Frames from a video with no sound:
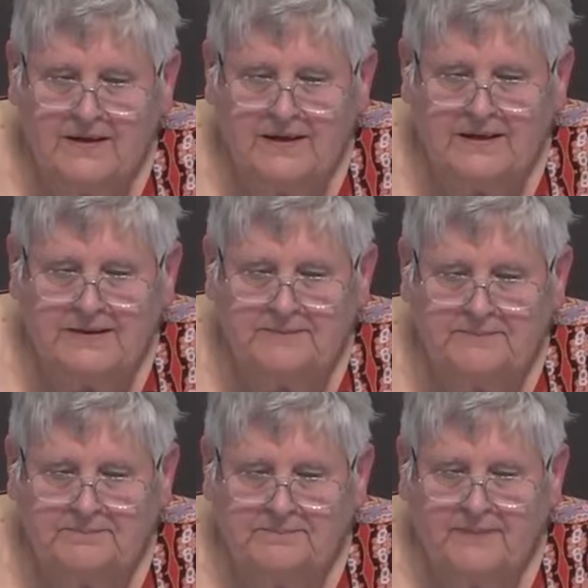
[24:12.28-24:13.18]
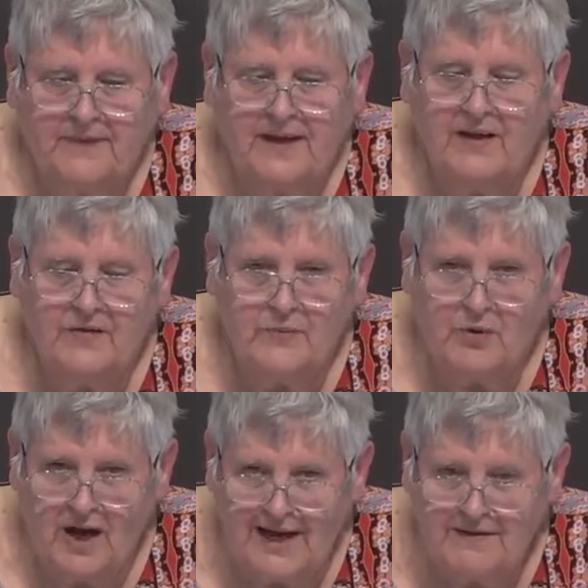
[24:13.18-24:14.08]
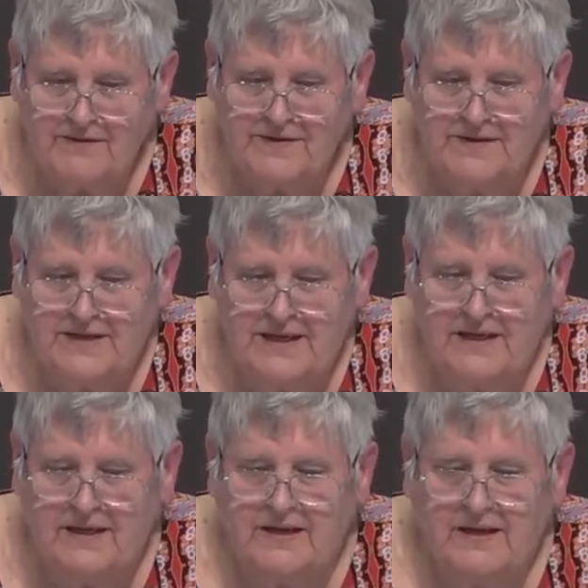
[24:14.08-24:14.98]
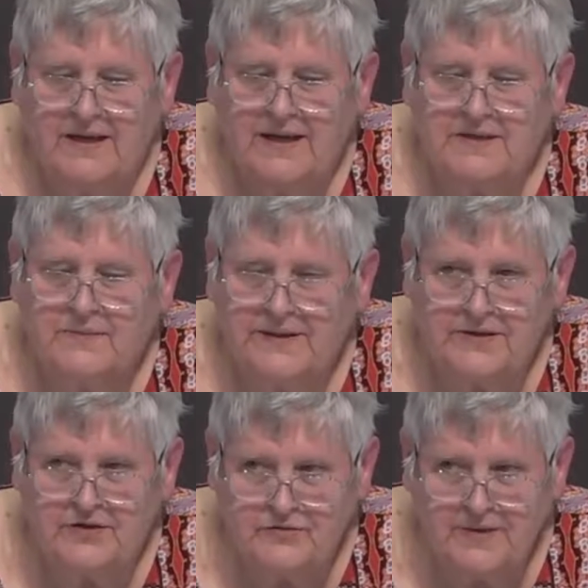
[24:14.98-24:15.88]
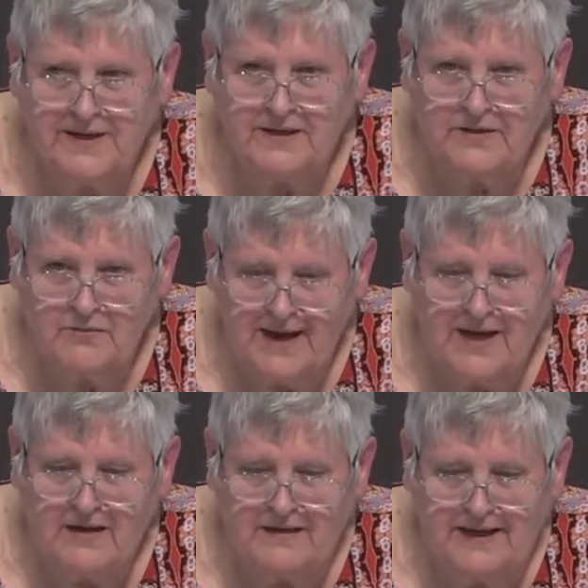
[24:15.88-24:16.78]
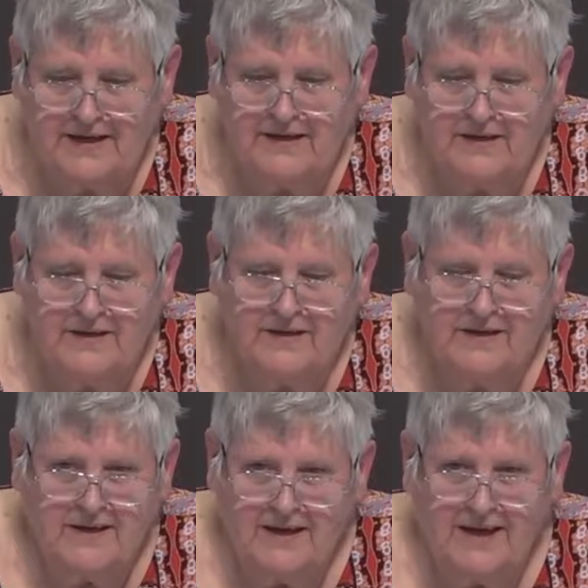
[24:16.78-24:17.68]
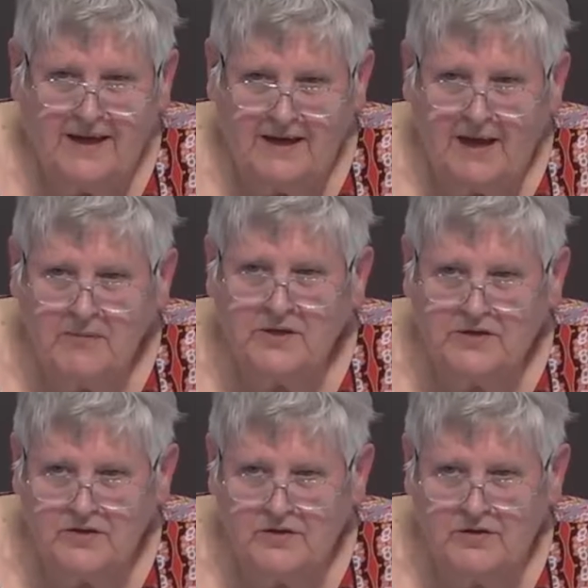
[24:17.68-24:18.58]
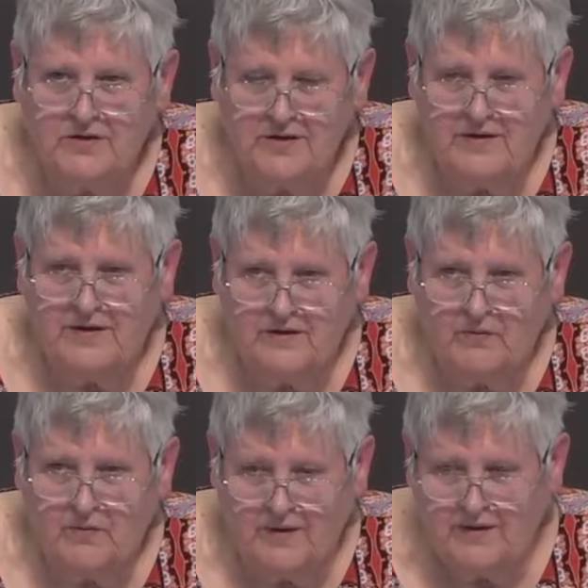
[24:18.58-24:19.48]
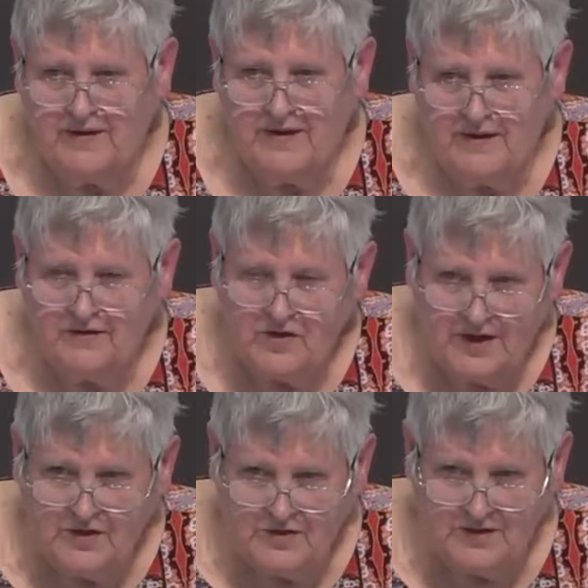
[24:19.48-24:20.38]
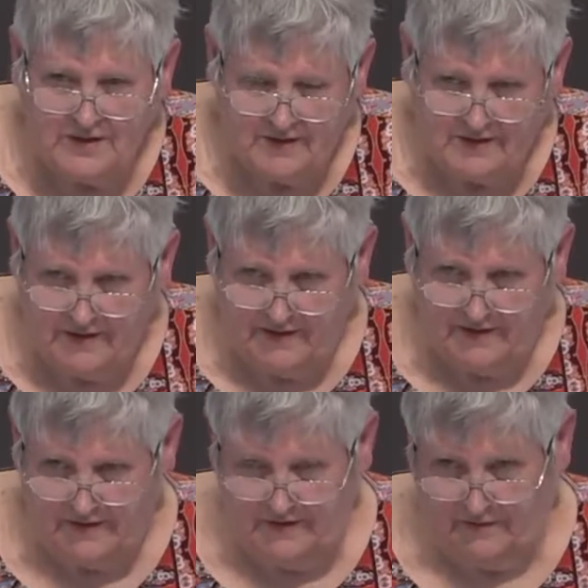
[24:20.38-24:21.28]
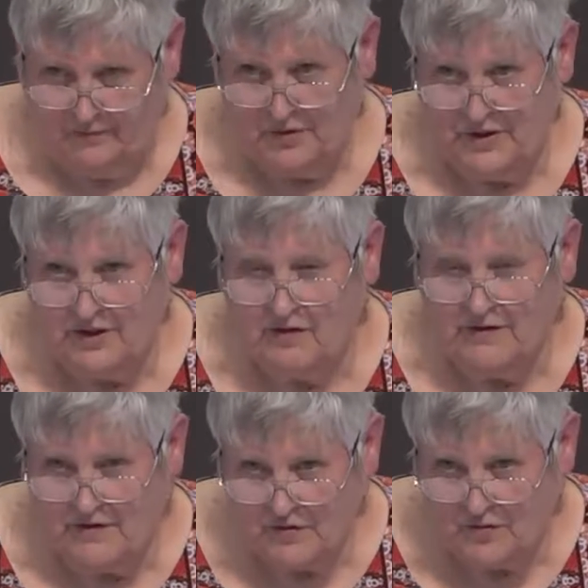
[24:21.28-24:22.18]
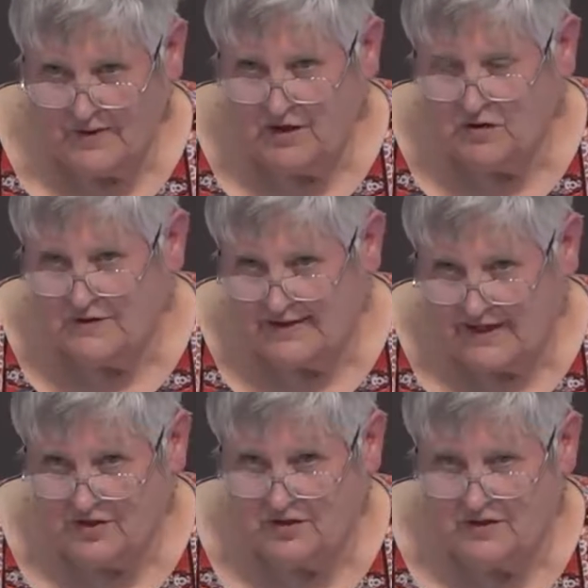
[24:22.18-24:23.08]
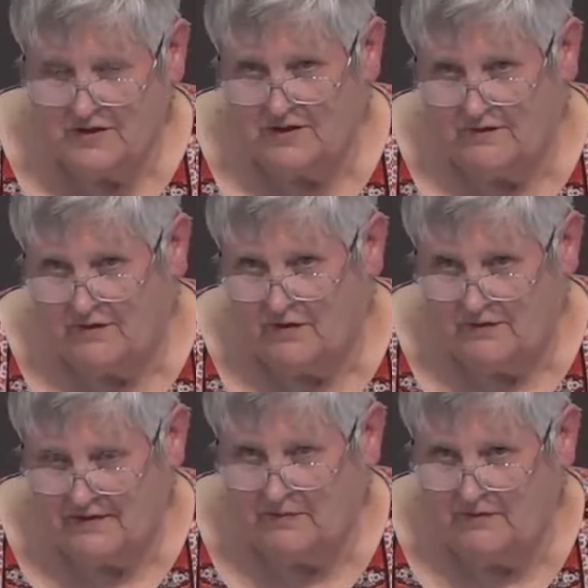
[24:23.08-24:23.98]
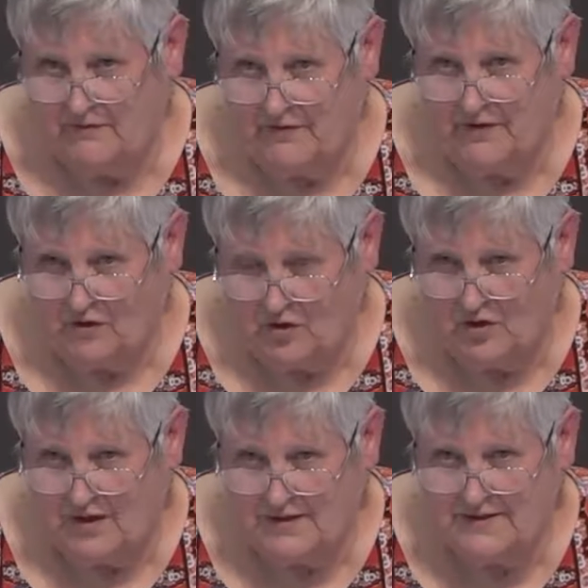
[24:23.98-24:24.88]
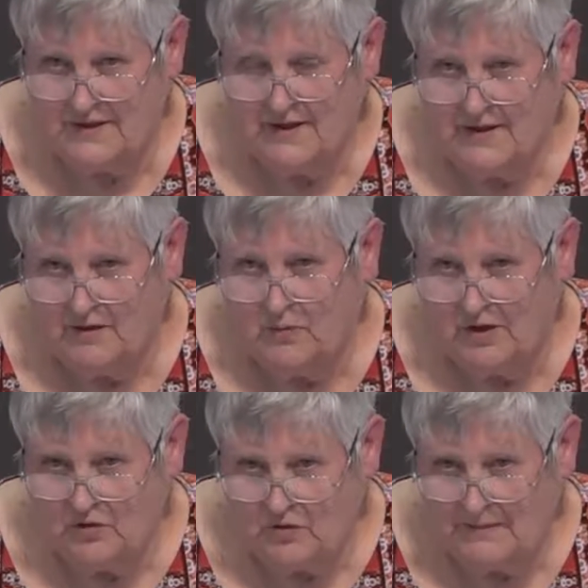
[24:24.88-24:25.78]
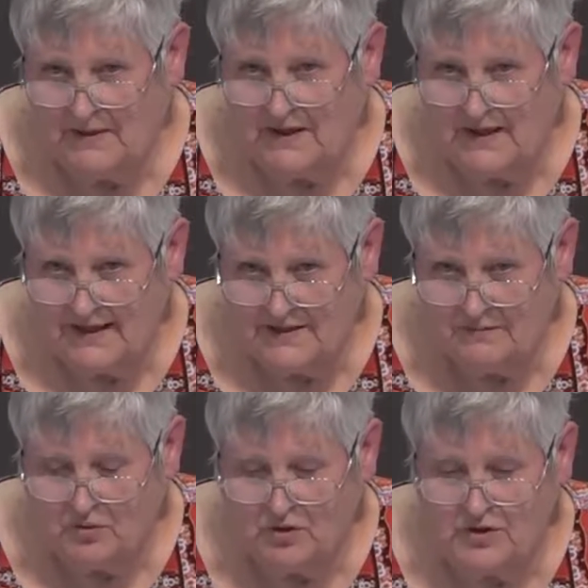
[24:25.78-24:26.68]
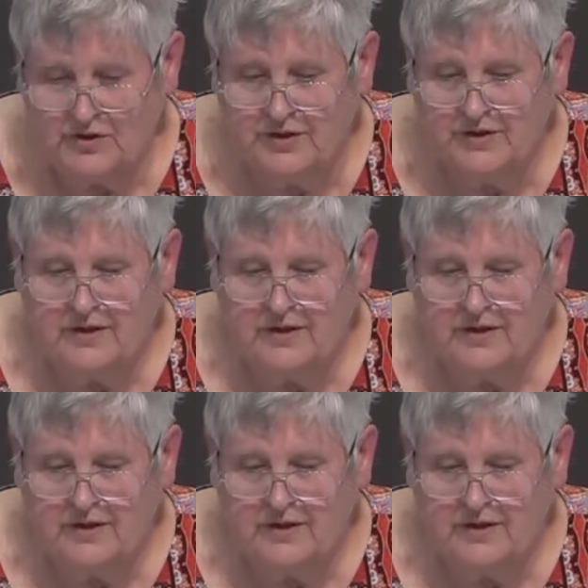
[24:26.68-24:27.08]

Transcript: Health privacy has been strictly regulated, and I'm concerned that with the changes in particularly the trigger sections of some of the laws that will criminalize abortion,